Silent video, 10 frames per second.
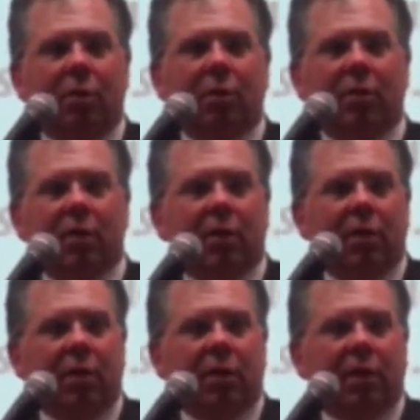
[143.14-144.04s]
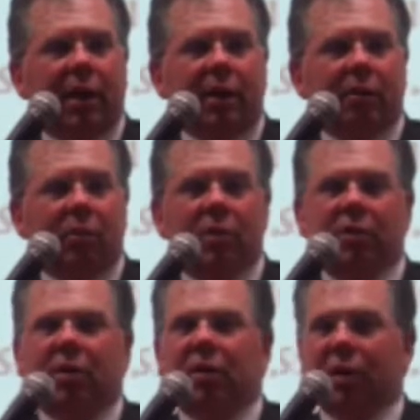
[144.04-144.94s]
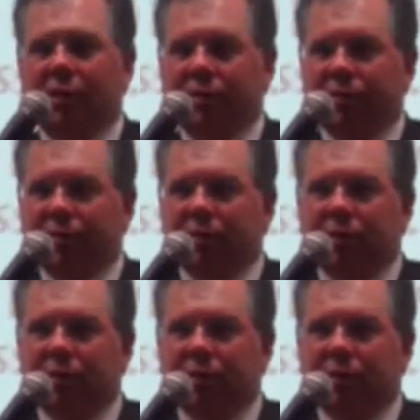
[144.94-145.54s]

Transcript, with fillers: Well, that wasn't enough.